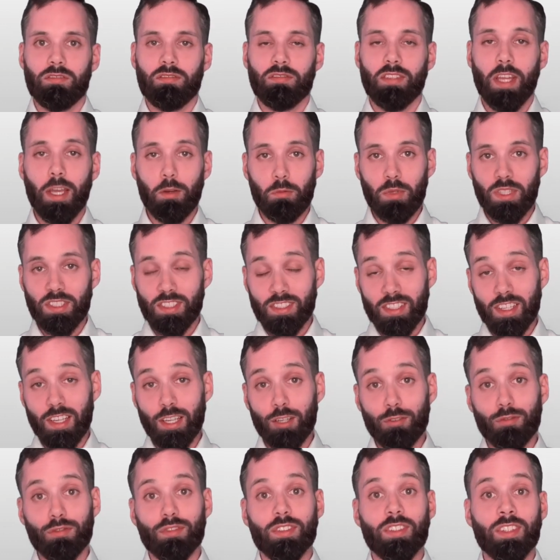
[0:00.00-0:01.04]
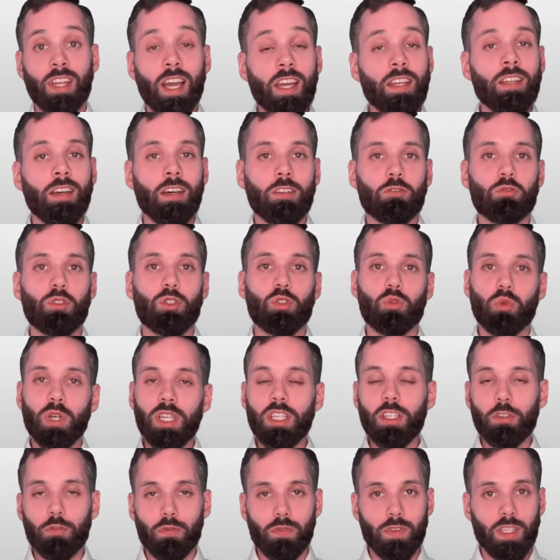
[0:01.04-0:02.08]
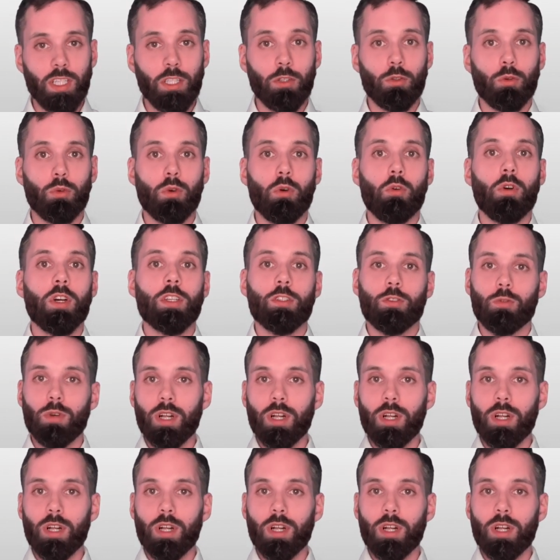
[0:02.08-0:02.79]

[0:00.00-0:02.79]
They will save 923.12 euro